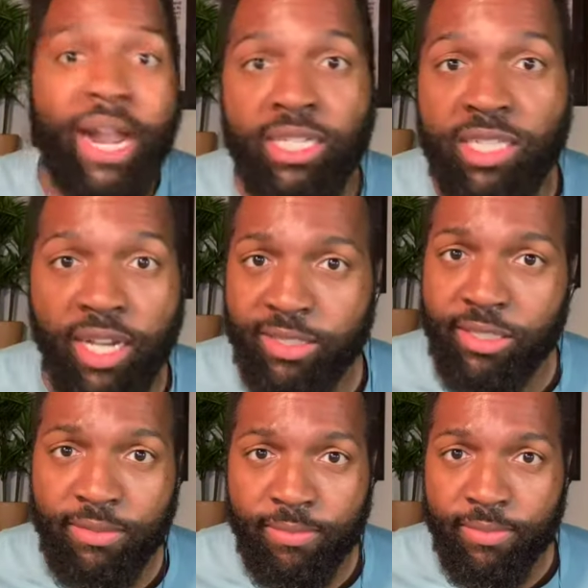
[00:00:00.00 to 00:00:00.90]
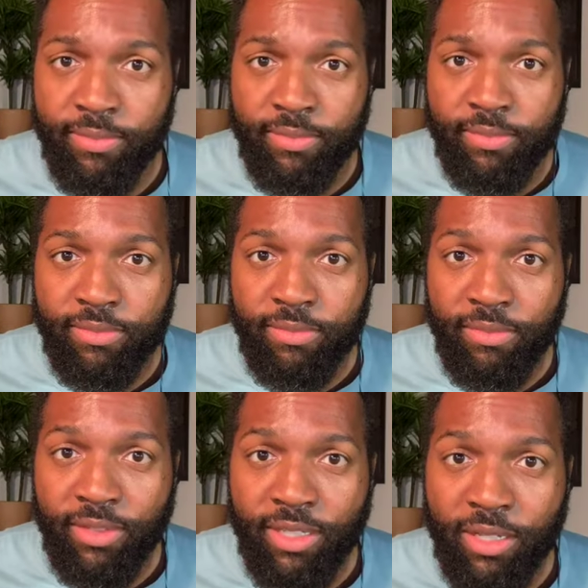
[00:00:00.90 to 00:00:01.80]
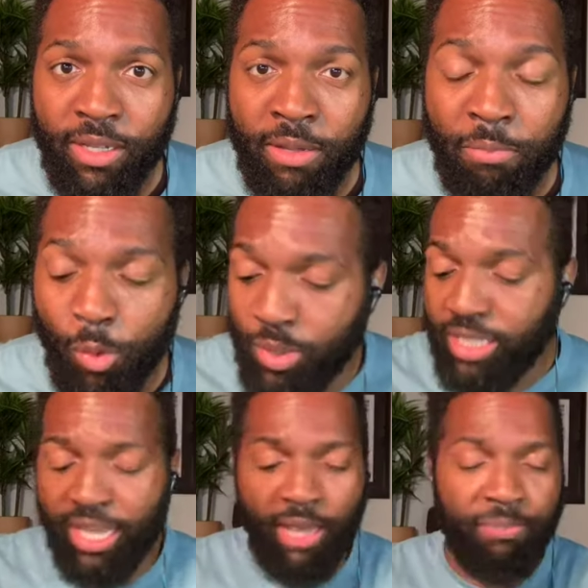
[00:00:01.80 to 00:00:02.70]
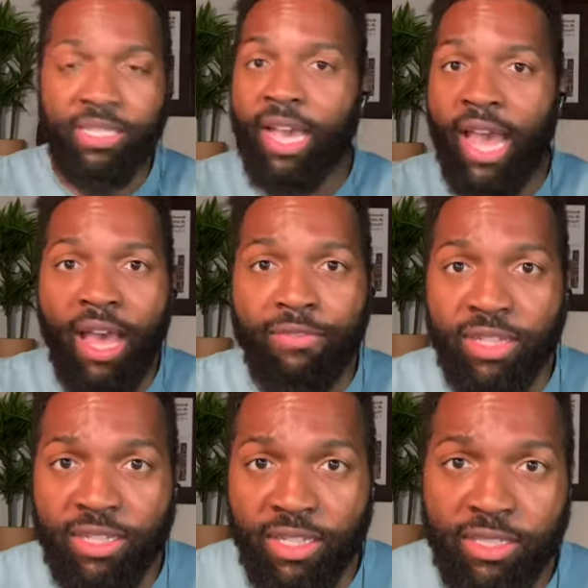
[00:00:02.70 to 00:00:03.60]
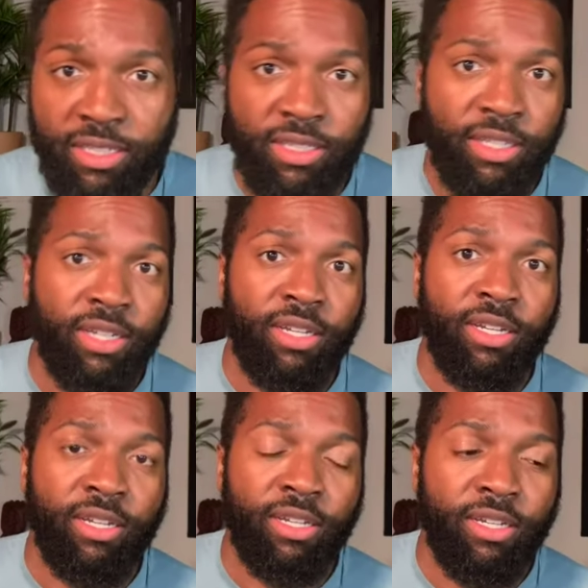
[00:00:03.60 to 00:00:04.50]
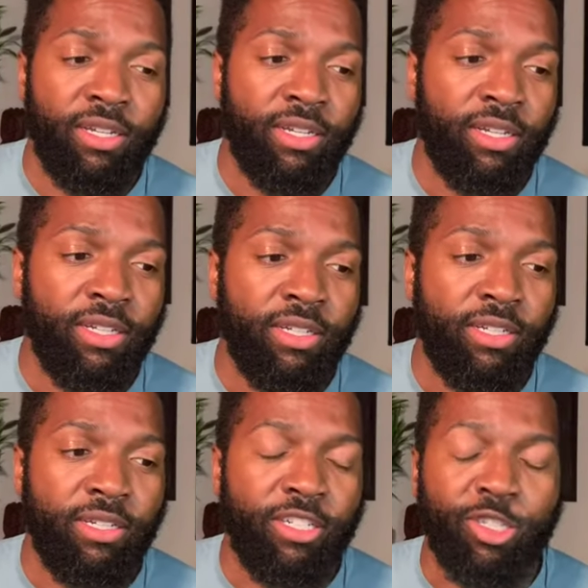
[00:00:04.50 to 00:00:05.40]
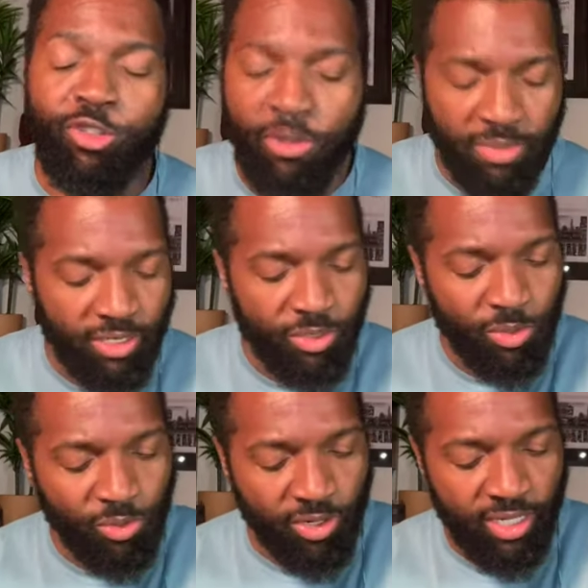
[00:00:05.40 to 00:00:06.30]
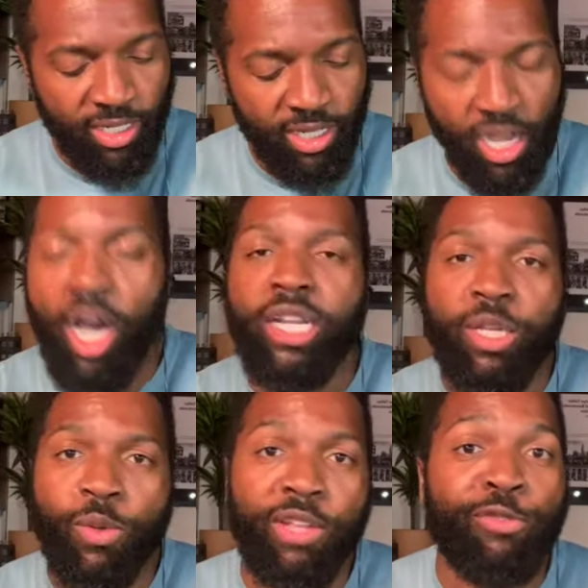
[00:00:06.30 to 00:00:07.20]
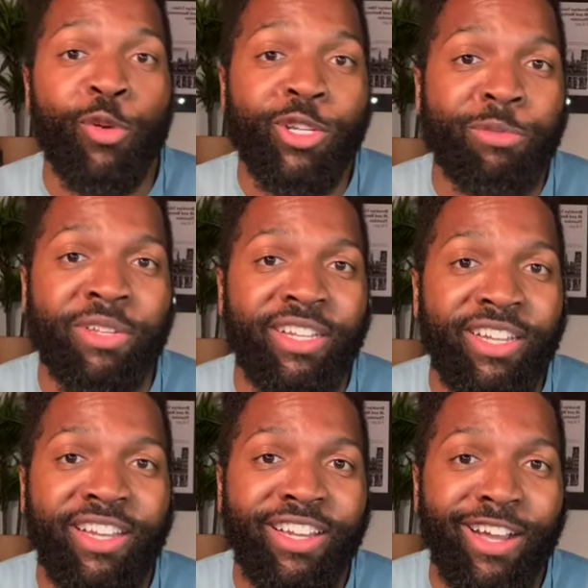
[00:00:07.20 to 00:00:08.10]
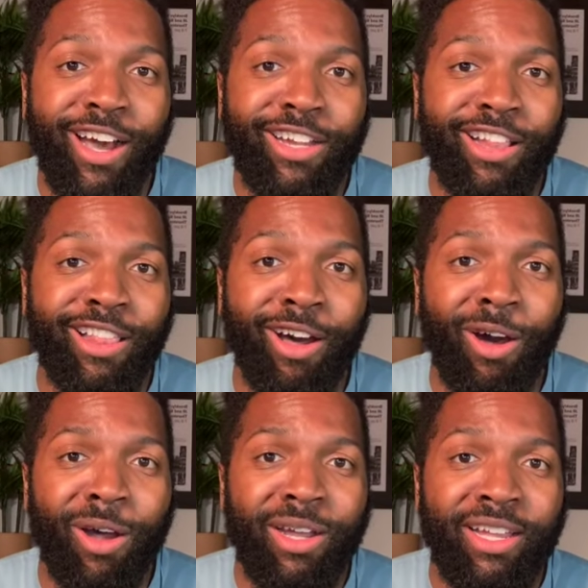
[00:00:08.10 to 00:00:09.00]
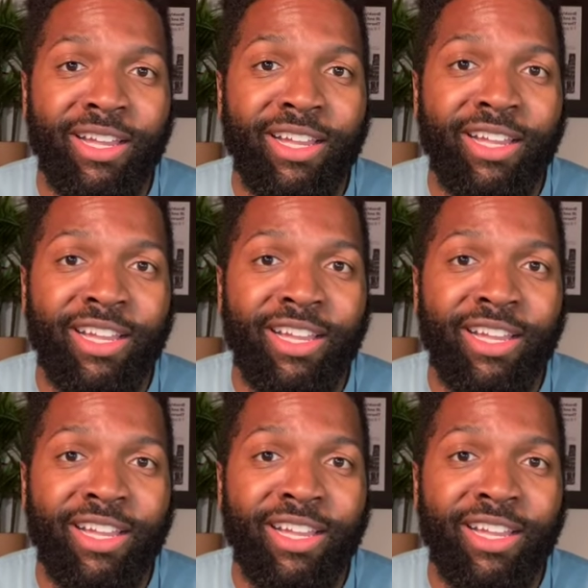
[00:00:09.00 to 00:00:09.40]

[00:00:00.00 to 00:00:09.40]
But we can't be having this discriminatory, unequal enforcement of the law because that's not America.